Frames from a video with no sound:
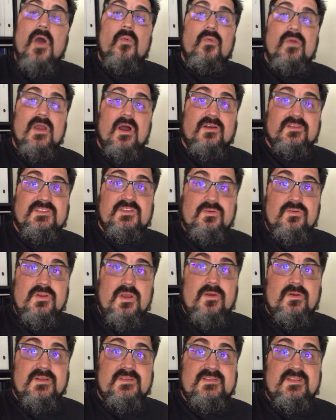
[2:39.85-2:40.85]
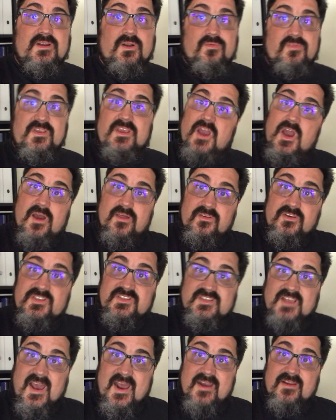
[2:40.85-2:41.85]
We also noticed that on the other
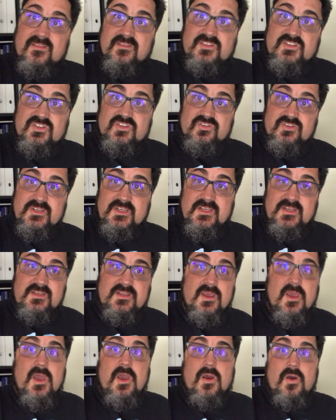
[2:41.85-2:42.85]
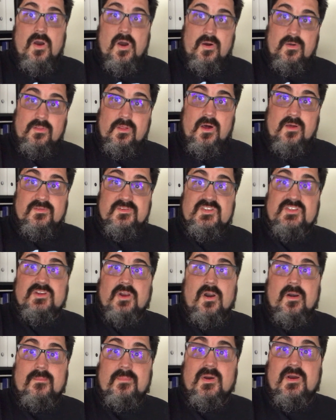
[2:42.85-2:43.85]
side of the street along
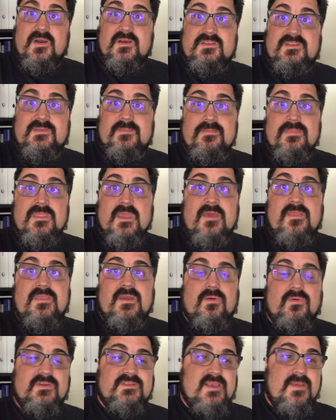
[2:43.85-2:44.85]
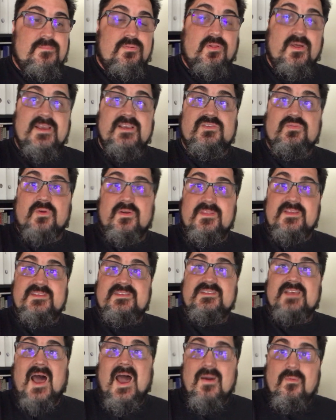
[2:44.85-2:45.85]
Starbucks, there was a place where the
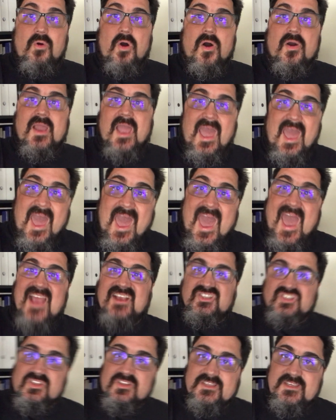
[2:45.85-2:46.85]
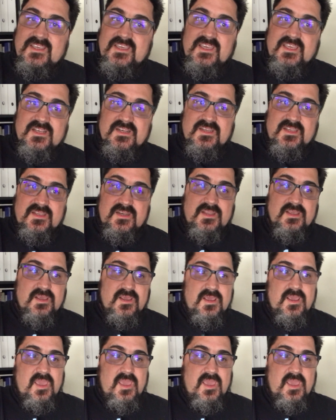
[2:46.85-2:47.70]
sidewalk actually ended,